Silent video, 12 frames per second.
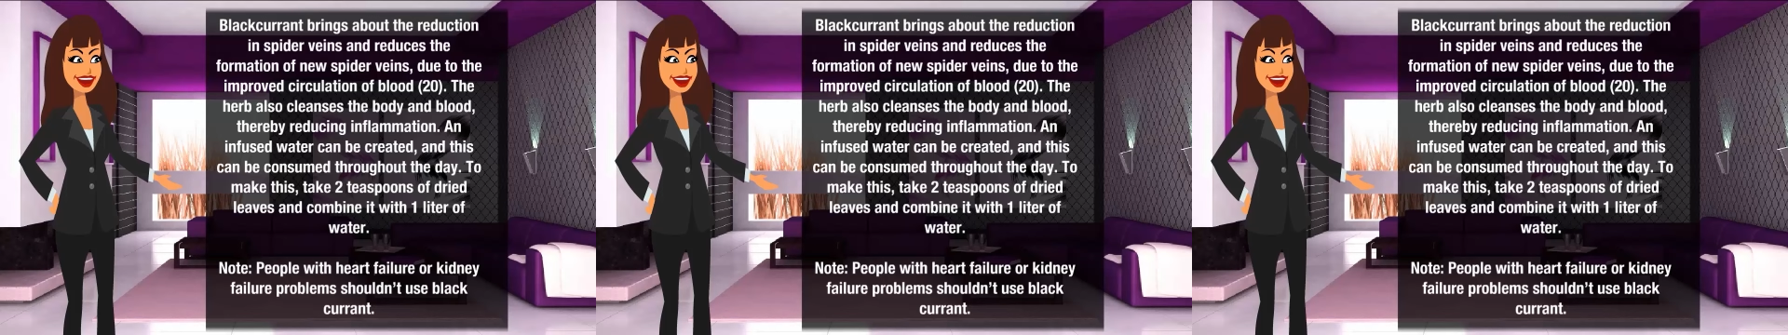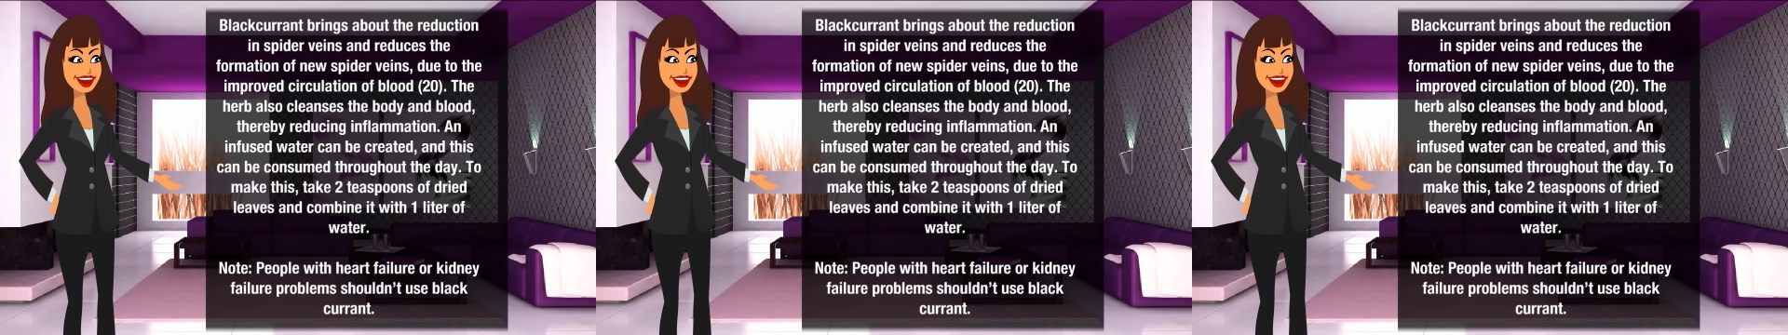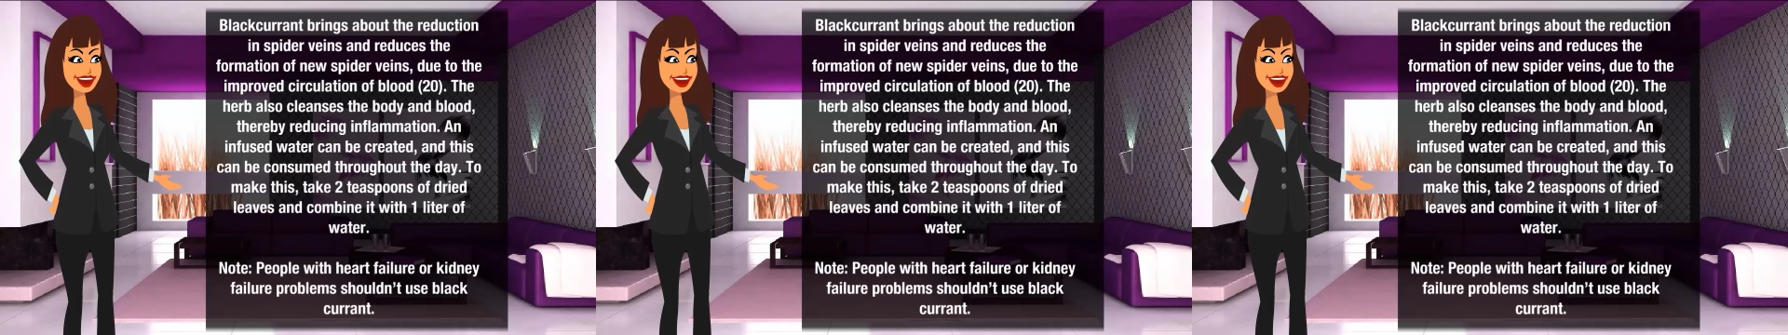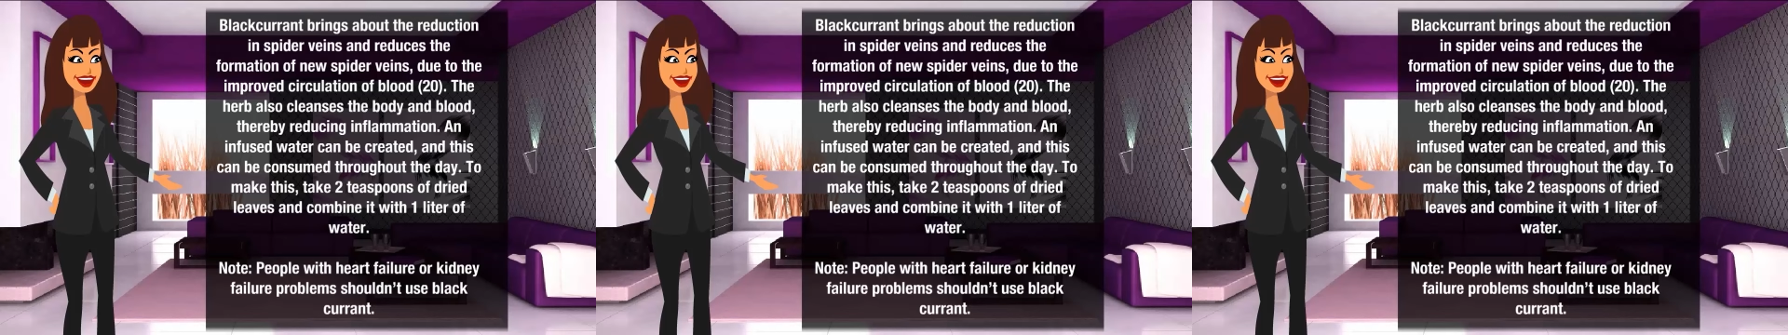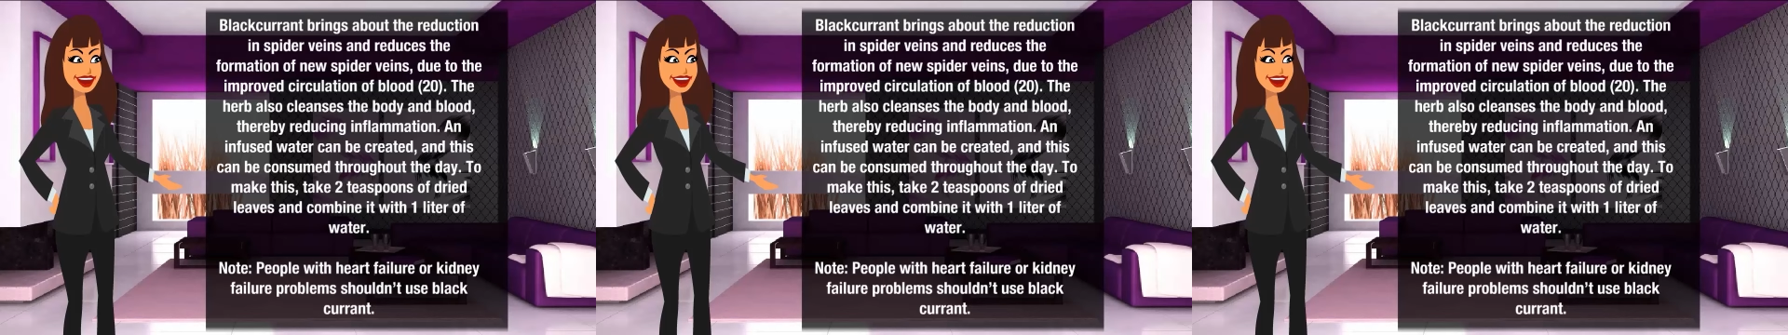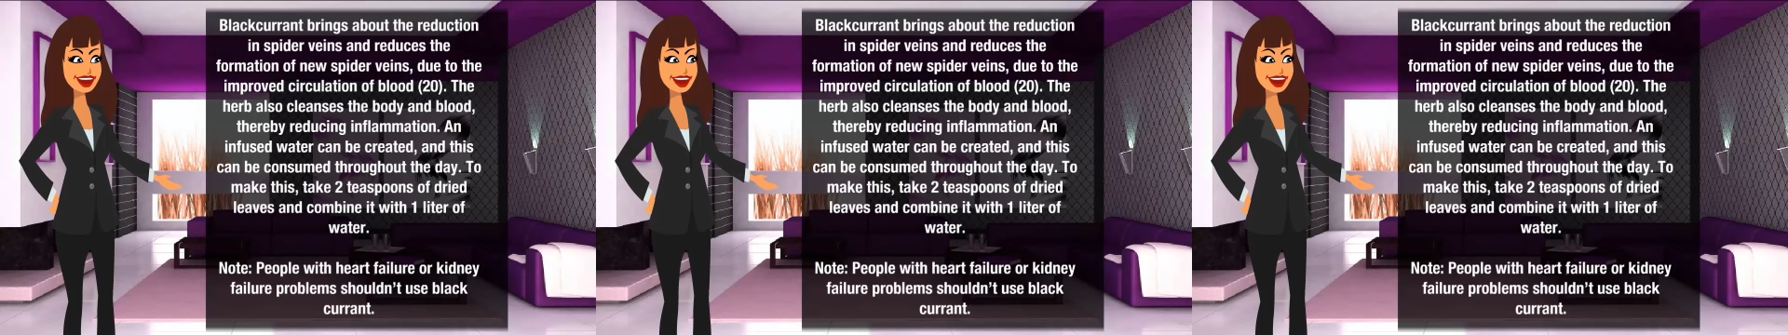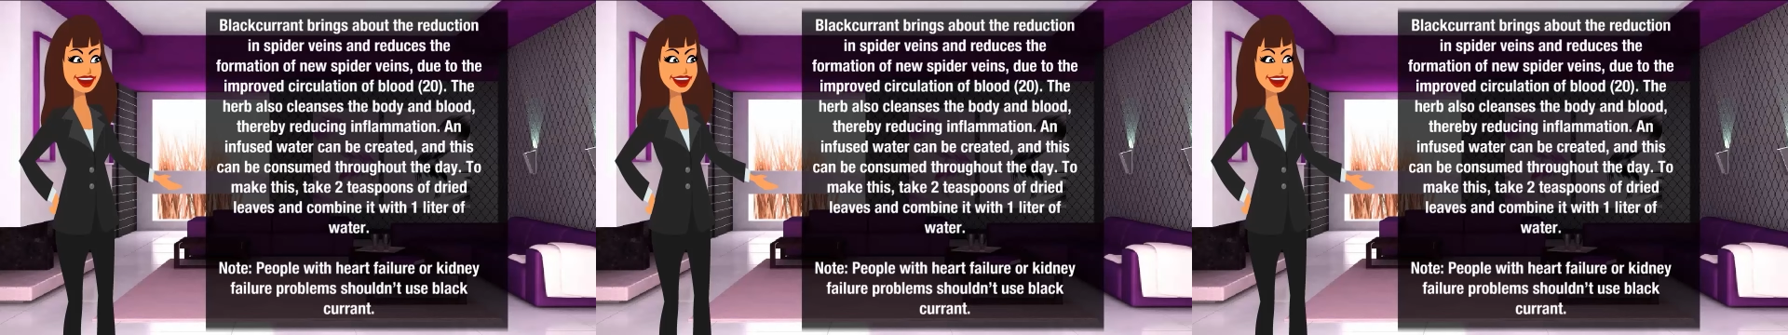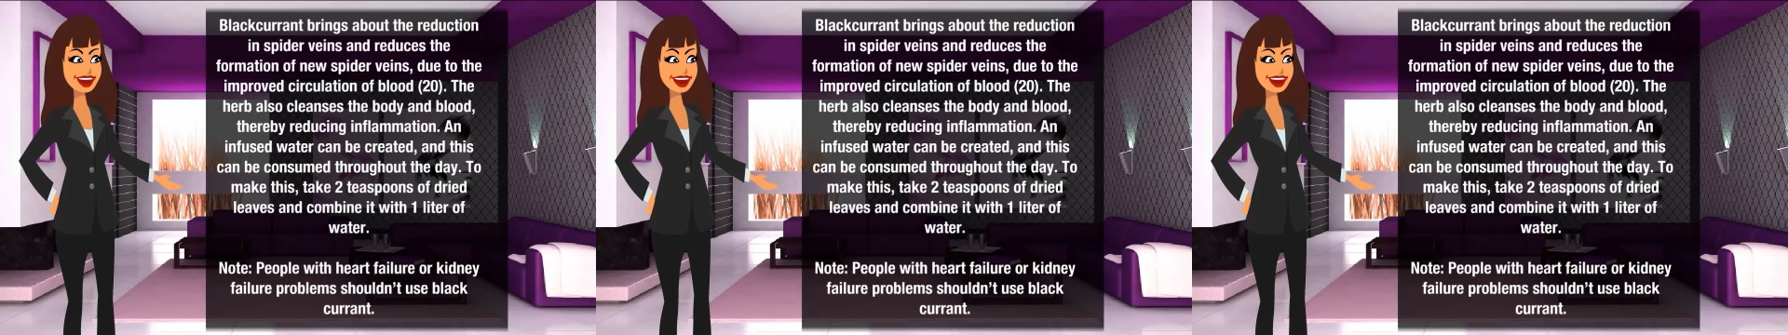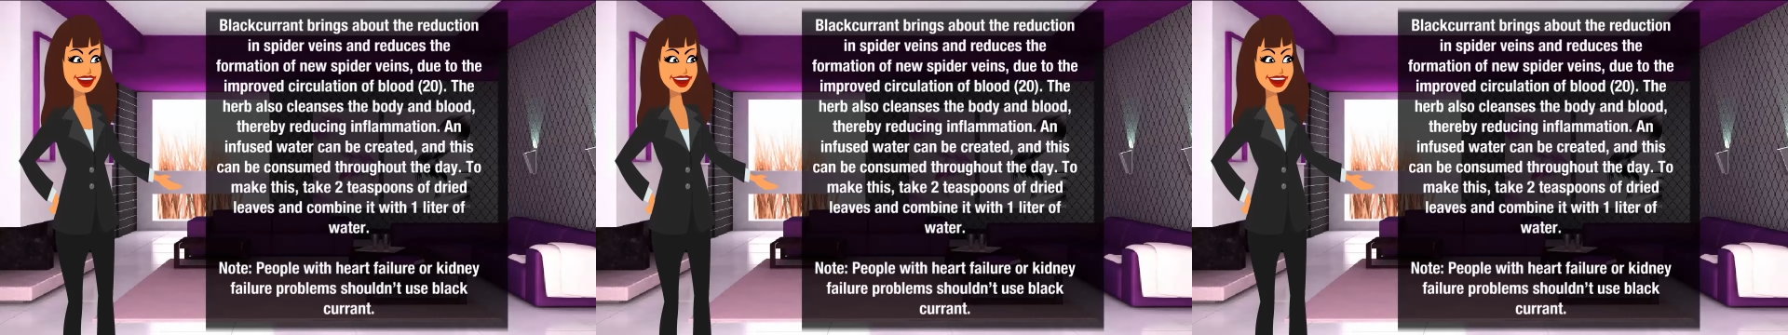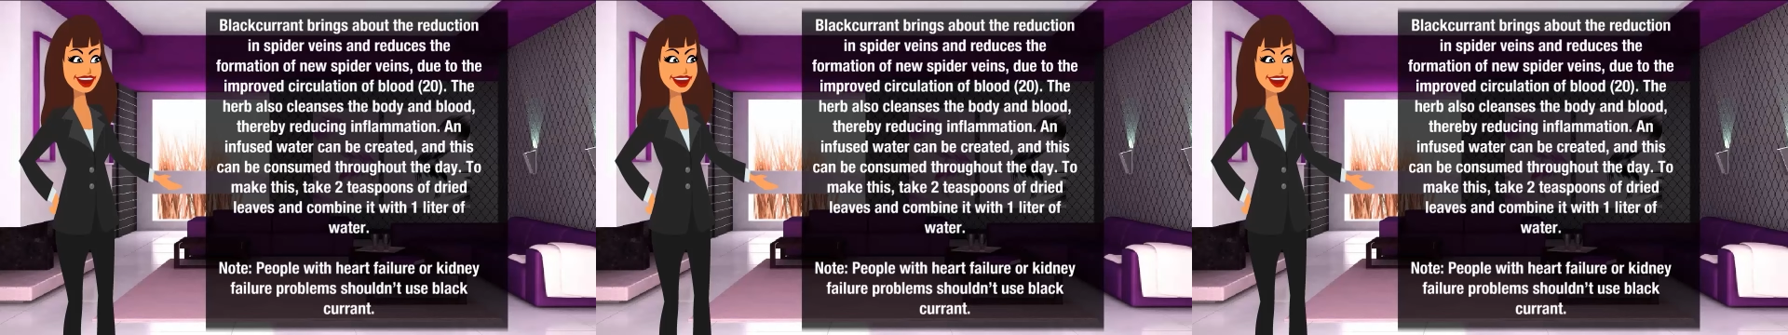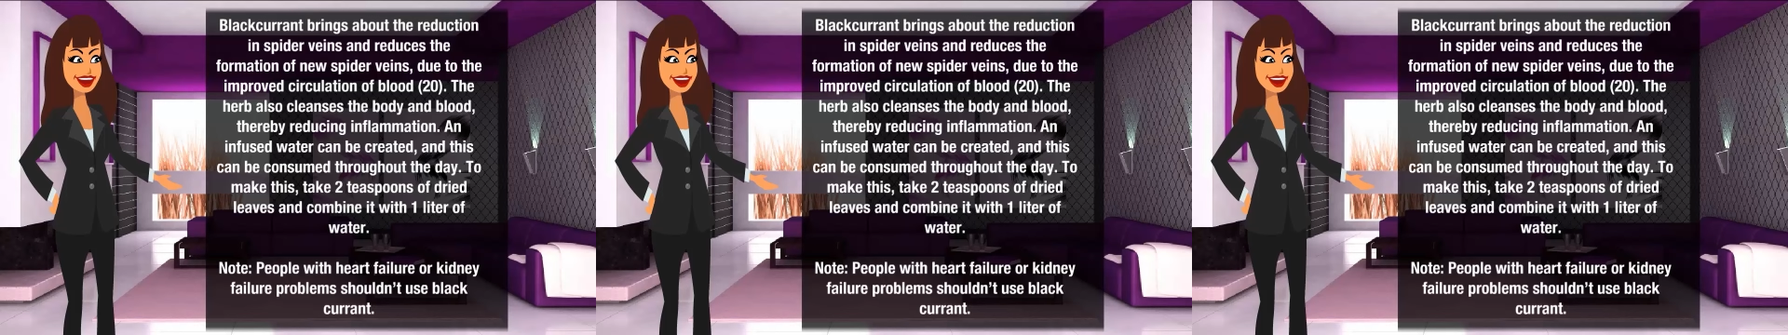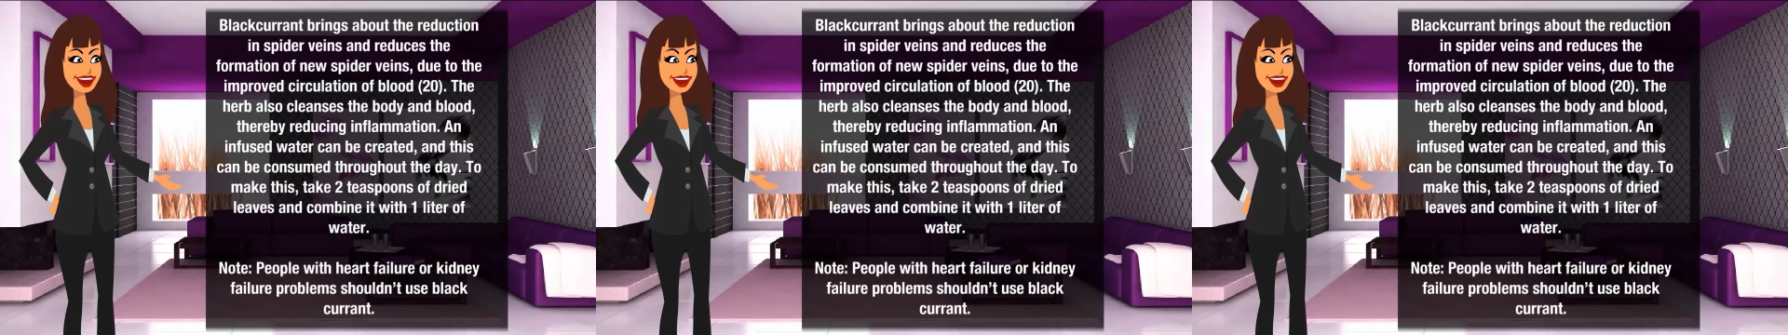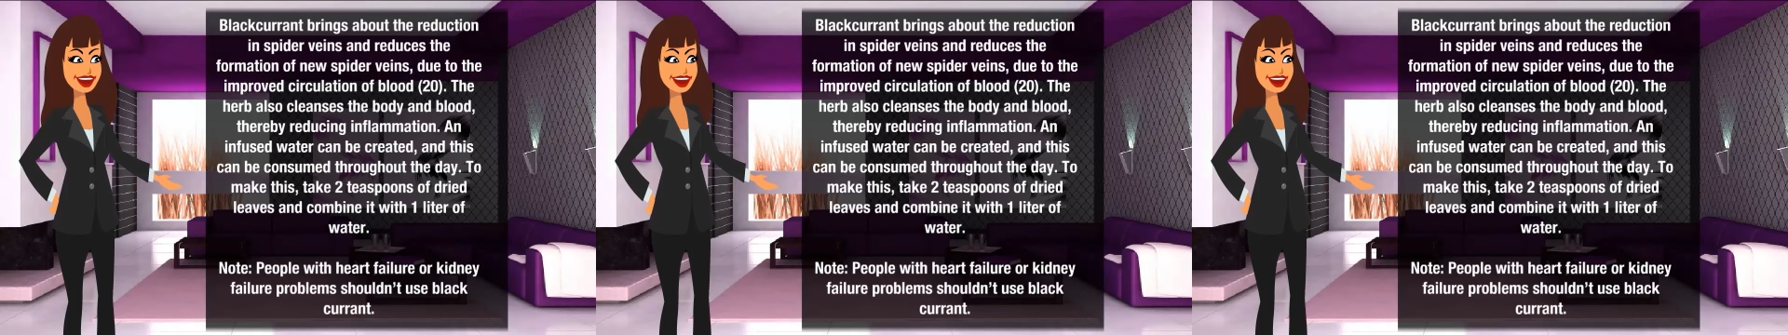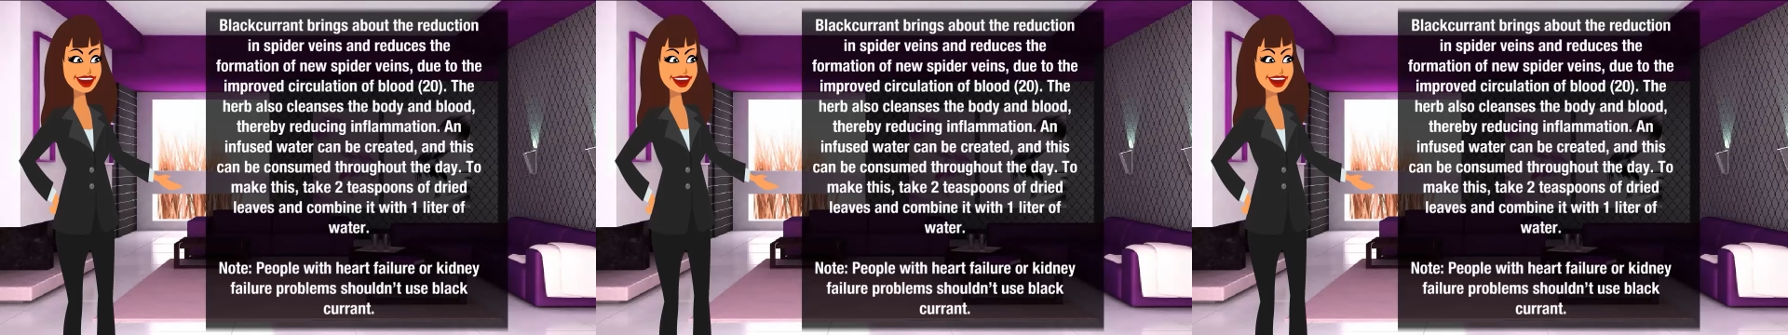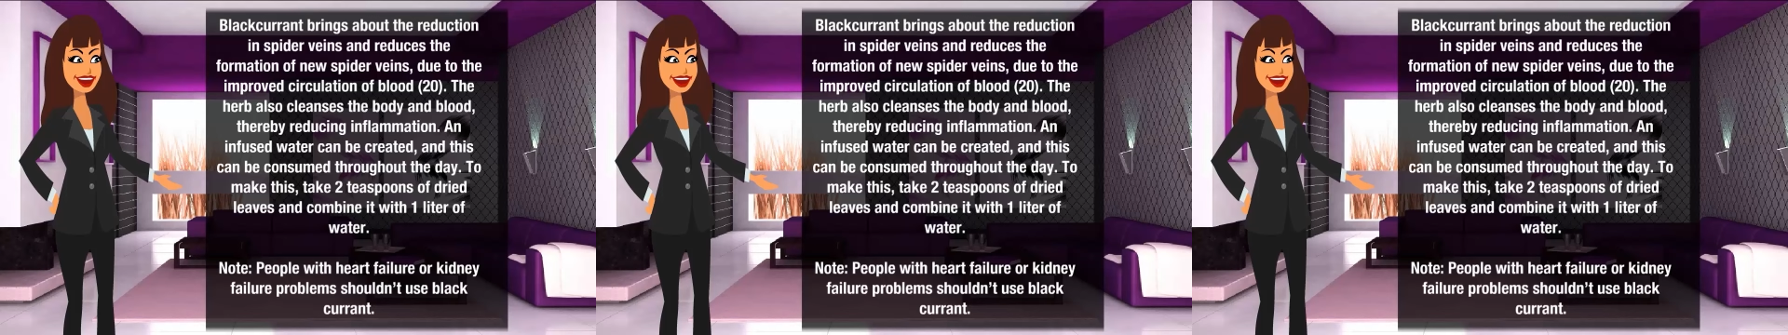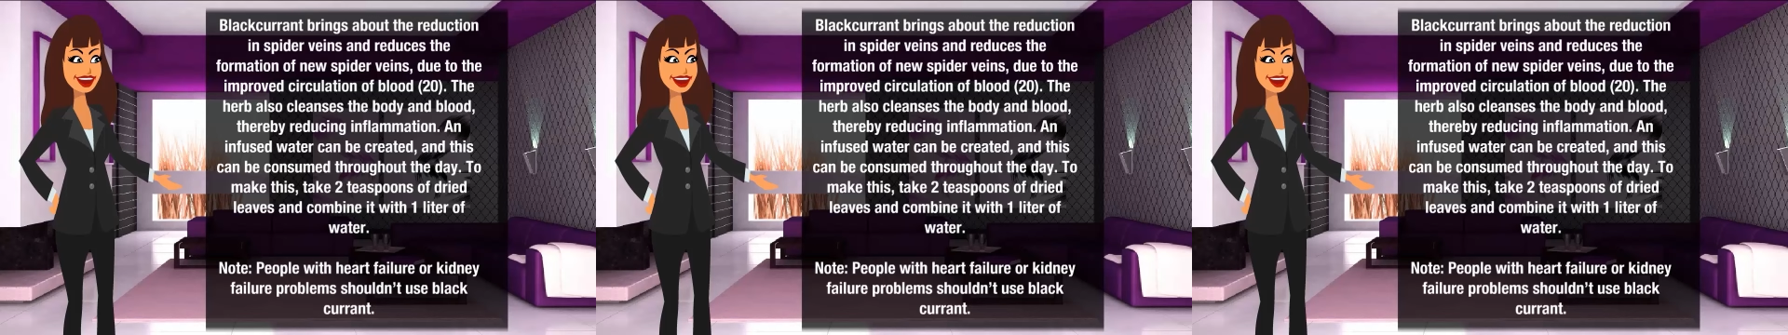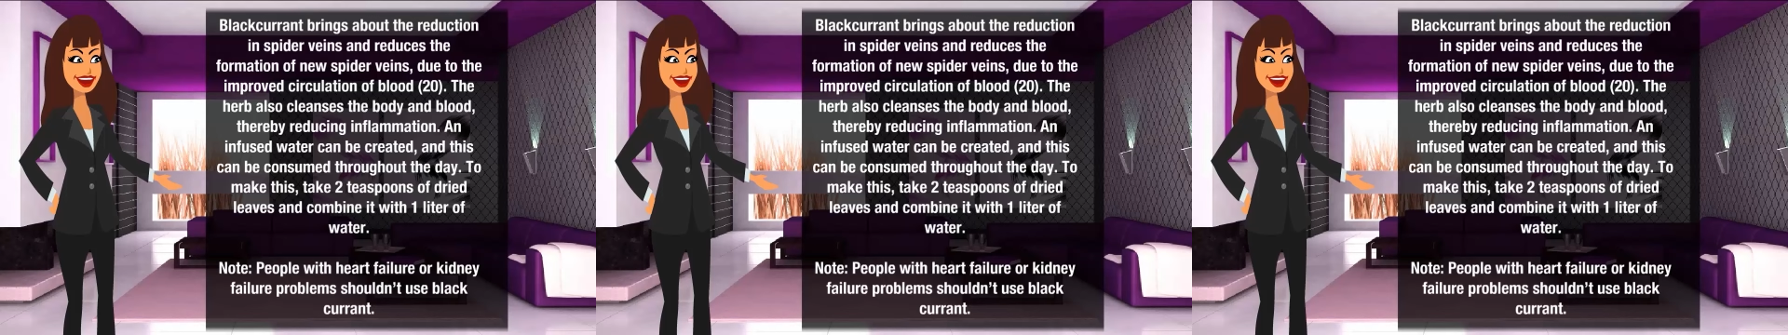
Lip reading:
Nobody's mouth can be seen.